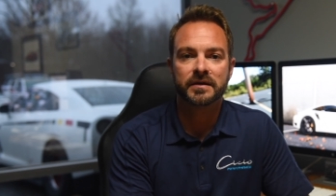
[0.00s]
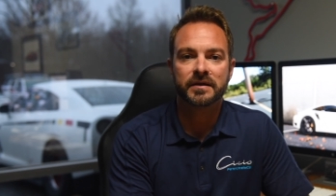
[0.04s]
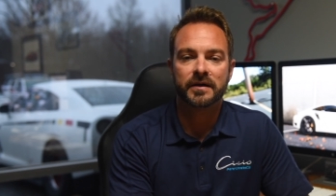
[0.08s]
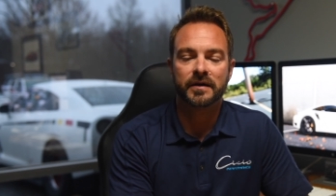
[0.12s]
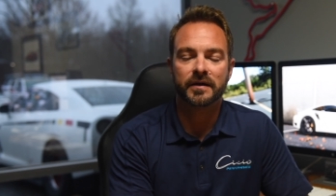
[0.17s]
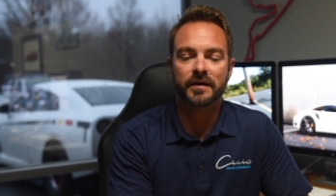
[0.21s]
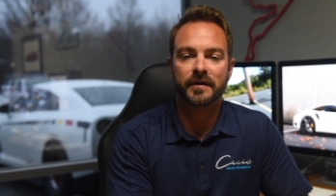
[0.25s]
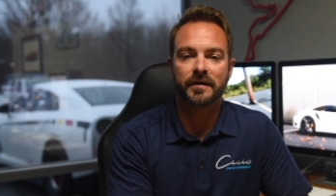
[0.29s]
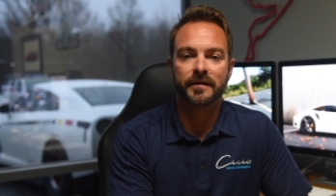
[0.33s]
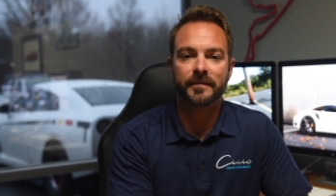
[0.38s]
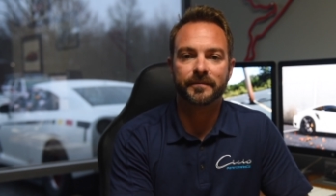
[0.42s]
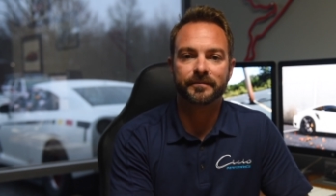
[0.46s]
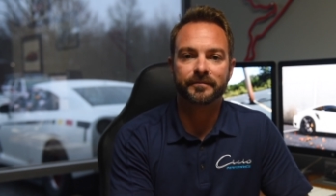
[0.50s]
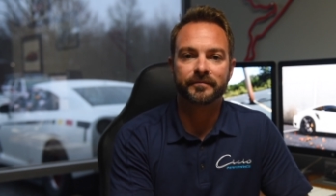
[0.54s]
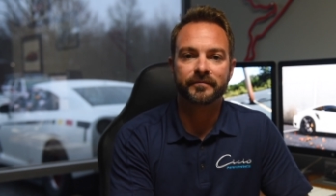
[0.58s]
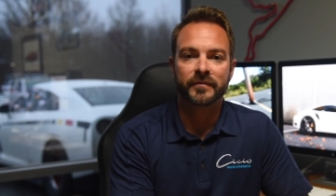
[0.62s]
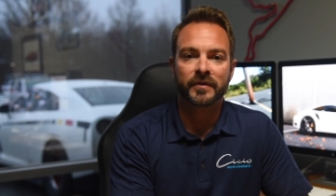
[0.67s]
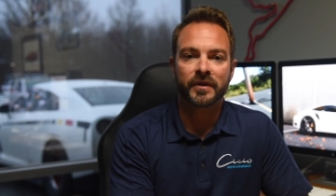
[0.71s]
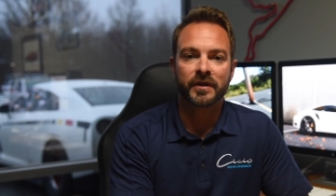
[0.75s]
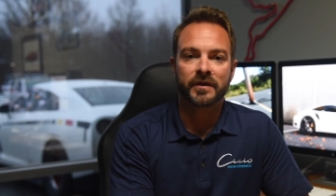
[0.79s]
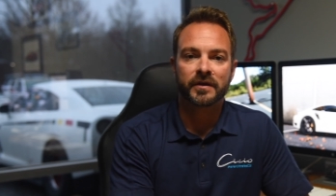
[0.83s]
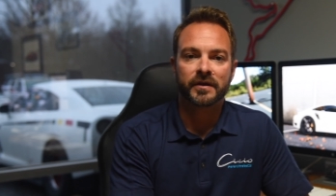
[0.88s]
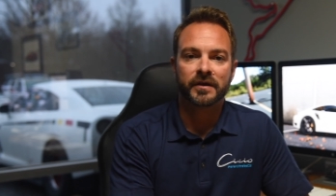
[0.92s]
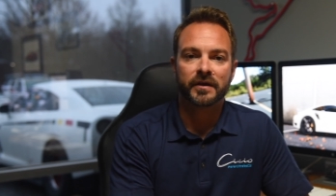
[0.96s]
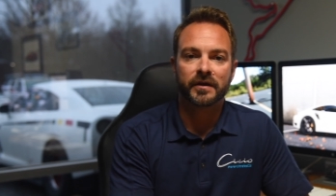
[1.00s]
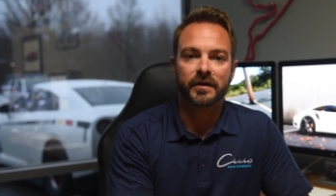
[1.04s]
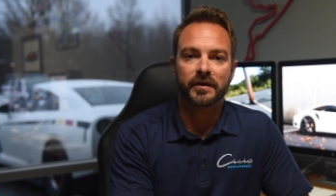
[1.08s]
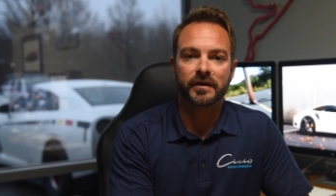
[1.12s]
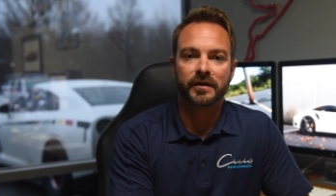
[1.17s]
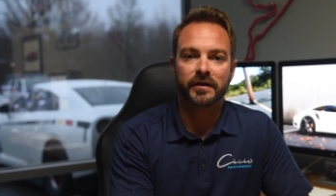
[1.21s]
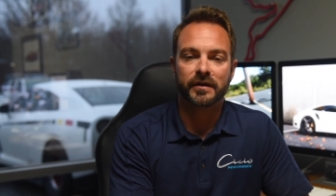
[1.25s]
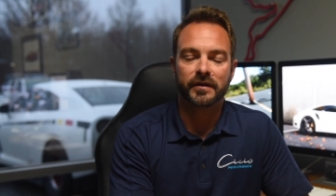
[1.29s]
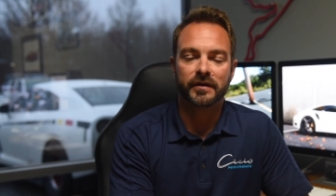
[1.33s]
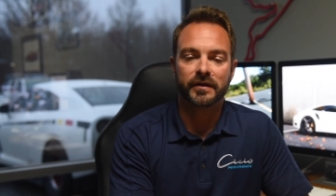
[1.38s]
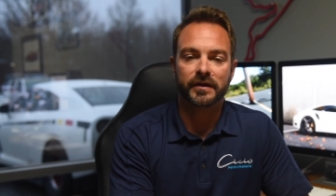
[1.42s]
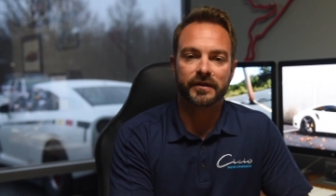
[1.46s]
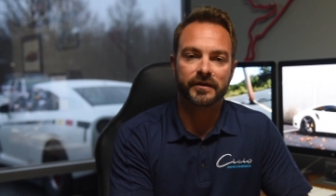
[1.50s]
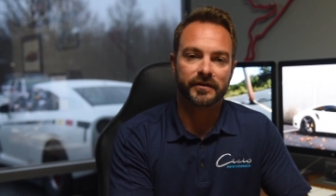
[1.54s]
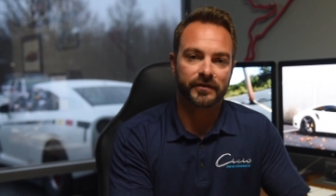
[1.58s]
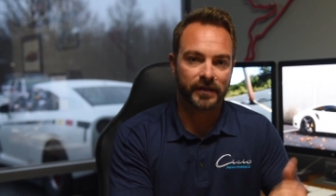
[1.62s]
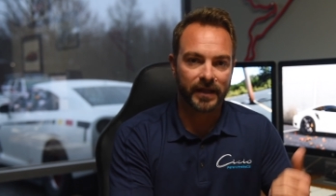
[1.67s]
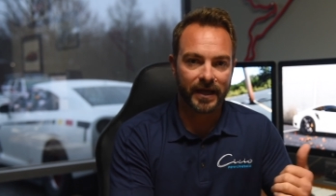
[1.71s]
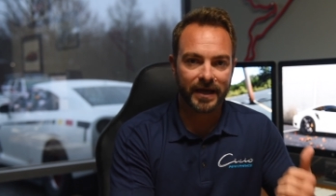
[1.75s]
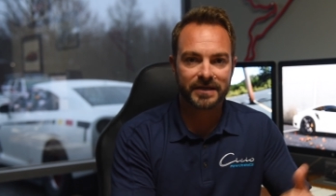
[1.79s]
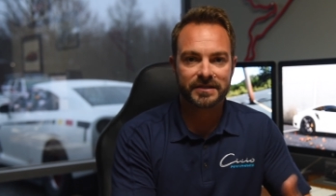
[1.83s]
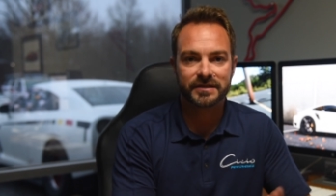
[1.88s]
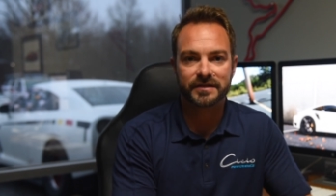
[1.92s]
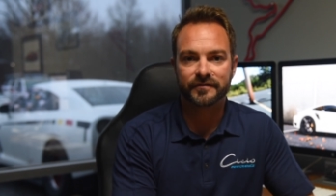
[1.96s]
at the
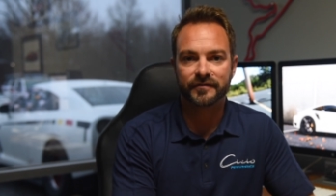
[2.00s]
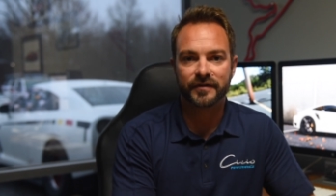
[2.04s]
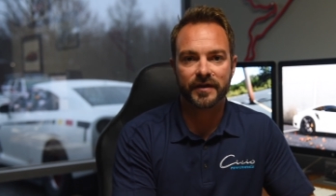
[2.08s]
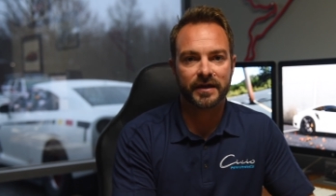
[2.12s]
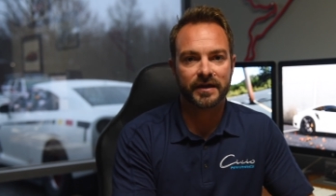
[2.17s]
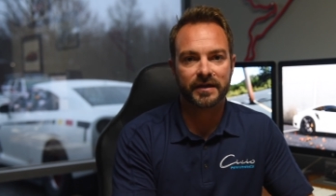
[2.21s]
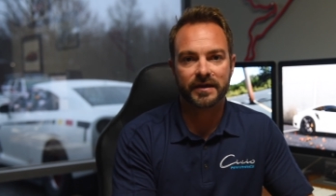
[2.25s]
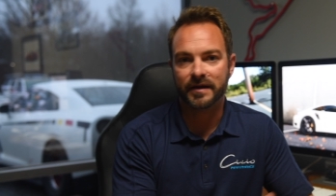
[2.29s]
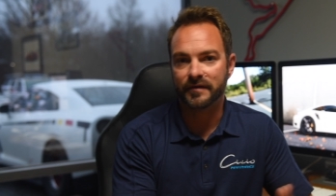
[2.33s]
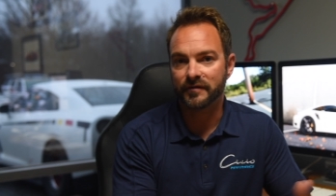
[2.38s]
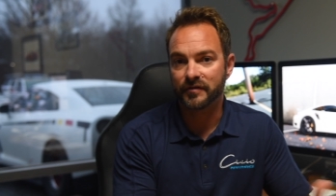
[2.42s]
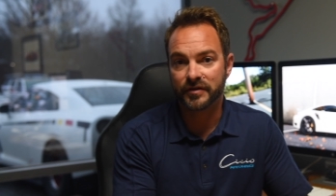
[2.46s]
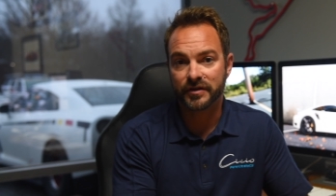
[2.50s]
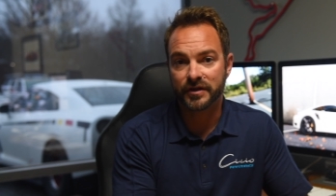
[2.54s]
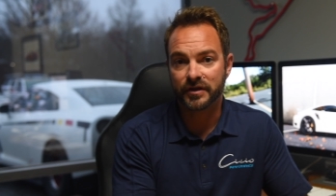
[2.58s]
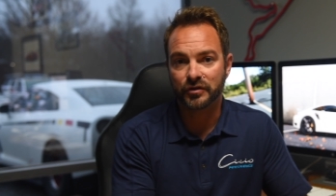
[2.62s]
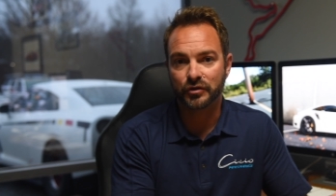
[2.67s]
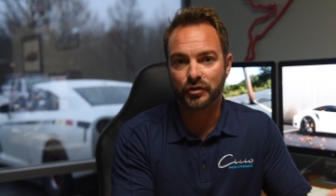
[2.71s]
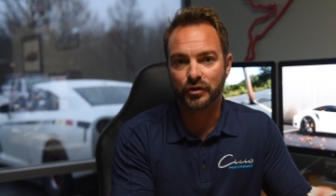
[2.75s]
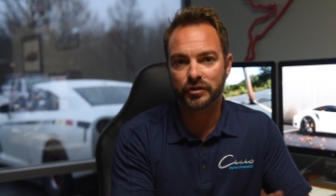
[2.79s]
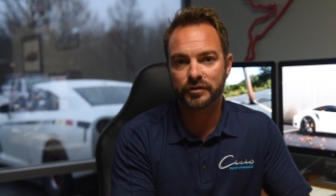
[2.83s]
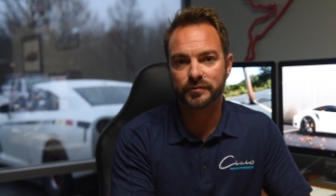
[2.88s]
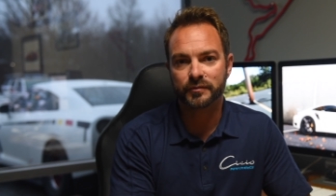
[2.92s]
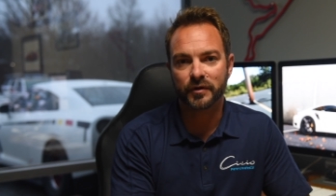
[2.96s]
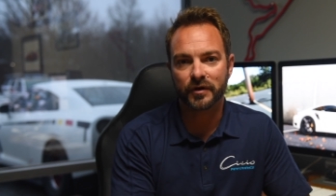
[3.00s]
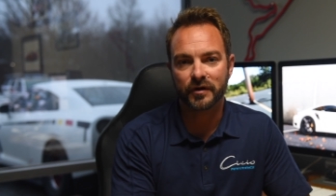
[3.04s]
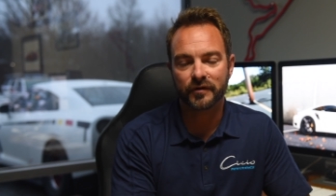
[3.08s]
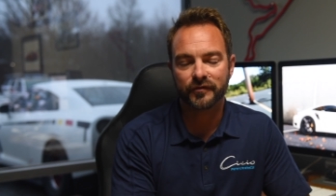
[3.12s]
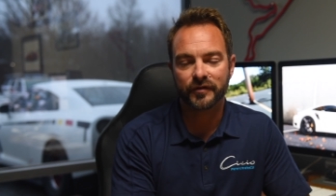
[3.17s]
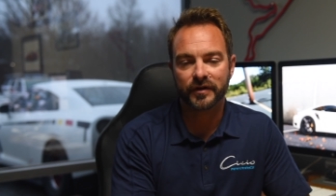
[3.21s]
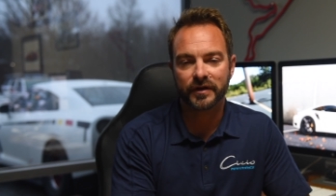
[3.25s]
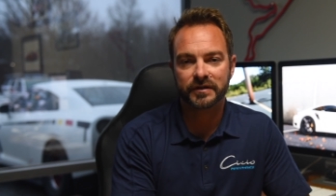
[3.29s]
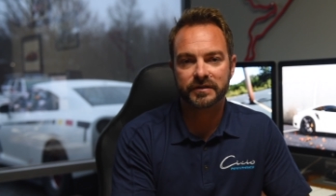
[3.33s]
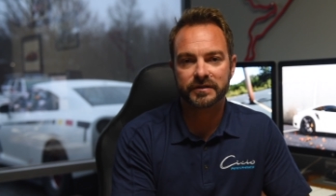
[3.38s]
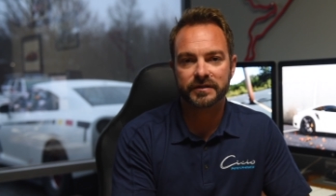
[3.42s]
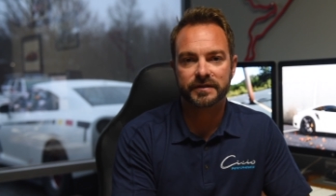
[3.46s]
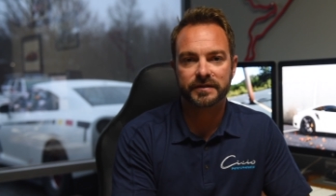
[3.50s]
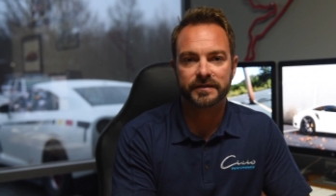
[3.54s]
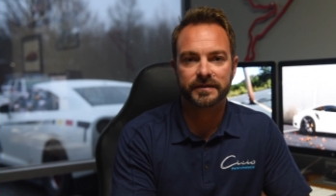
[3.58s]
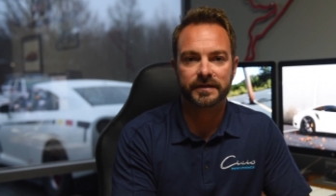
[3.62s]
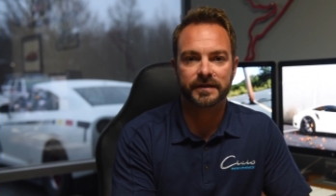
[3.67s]
last event, and everything looked perfect.